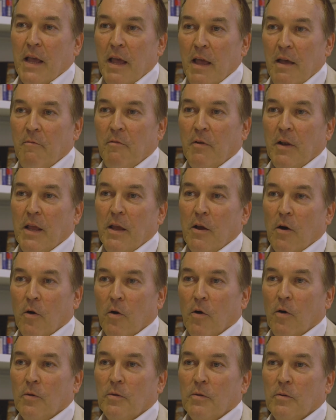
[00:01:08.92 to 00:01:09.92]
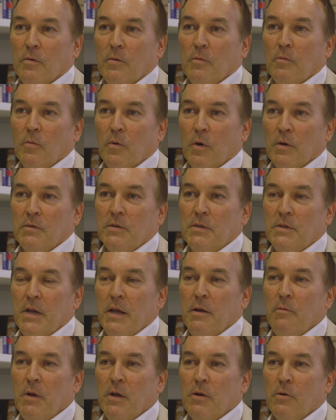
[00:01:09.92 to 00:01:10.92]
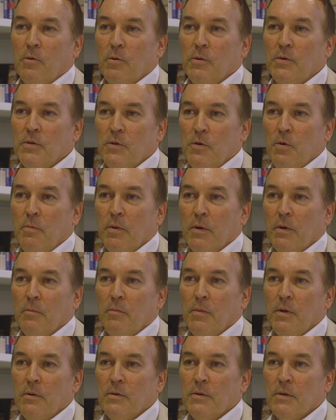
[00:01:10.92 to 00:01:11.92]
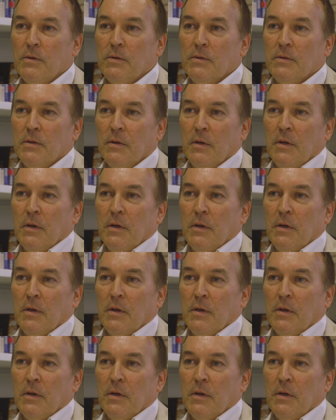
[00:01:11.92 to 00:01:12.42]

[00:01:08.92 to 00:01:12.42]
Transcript: heavily on what today we call supercomputers.